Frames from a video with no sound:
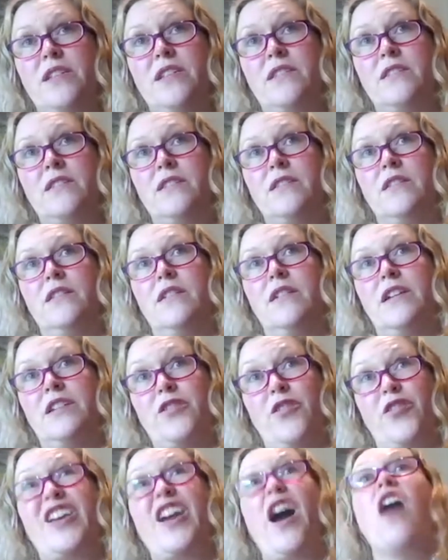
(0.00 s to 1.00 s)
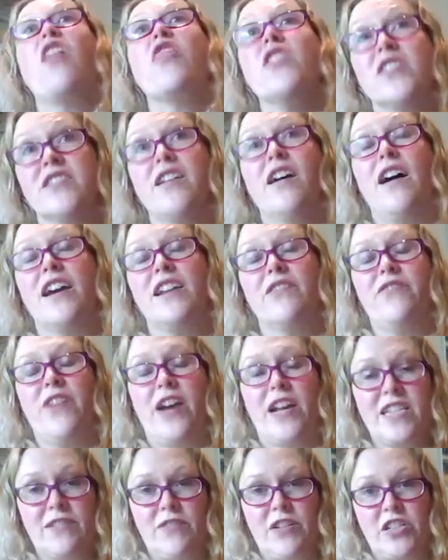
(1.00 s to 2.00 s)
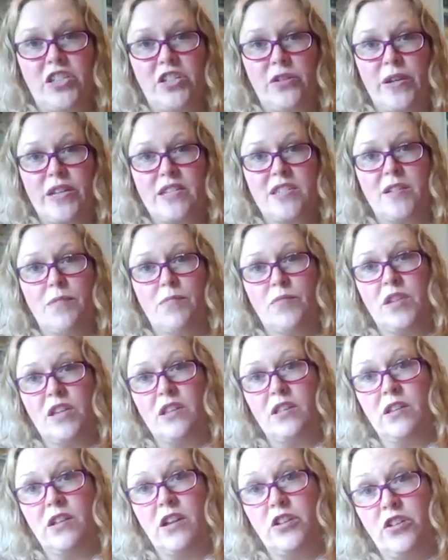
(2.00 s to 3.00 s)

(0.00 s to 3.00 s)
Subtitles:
is on the other side, effectively doing something,